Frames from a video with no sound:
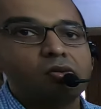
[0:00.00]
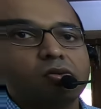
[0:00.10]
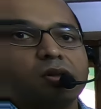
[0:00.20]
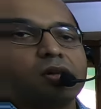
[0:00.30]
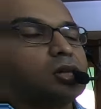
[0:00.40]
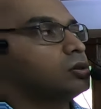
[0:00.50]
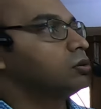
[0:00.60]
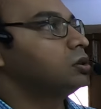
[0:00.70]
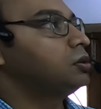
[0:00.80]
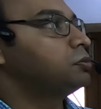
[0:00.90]
only
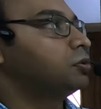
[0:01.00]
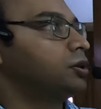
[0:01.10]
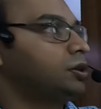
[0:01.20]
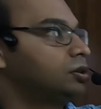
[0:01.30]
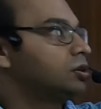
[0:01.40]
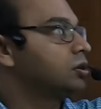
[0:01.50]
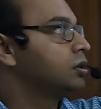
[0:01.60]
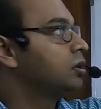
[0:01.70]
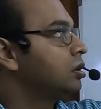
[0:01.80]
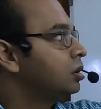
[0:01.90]
on the points
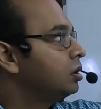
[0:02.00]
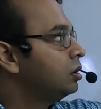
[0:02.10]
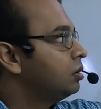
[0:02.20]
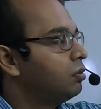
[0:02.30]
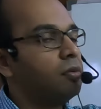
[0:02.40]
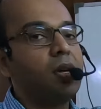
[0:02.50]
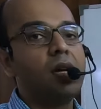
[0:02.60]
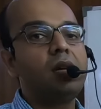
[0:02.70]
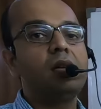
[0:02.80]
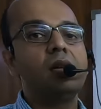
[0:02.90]

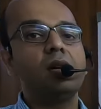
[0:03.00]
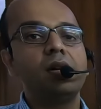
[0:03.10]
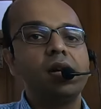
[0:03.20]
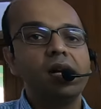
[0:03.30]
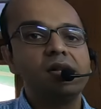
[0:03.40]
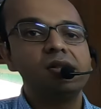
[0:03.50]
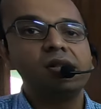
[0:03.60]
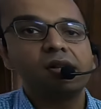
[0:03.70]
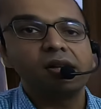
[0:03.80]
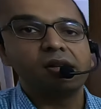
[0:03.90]
where a
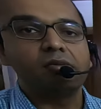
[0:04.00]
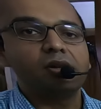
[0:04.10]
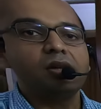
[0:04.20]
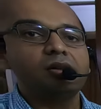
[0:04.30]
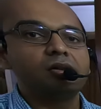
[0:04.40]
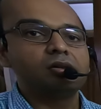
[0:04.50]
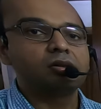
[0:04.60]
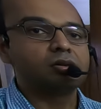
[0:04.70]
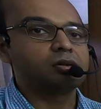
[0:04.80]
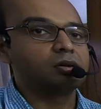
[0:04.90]
tangent can be
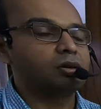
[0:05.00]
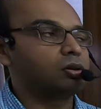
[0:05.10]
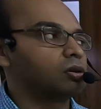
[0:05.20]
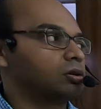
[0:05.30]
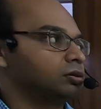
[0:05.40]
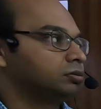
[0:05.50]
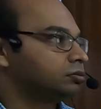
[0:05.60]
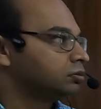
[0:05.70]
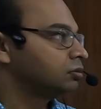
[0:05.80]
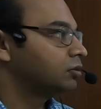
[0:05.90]
drawn,
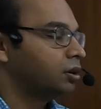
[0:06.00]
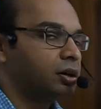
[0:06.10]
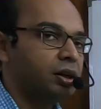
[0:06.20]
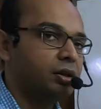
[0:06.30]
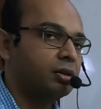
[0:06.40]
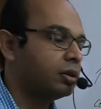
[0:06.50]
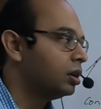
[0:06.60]
right?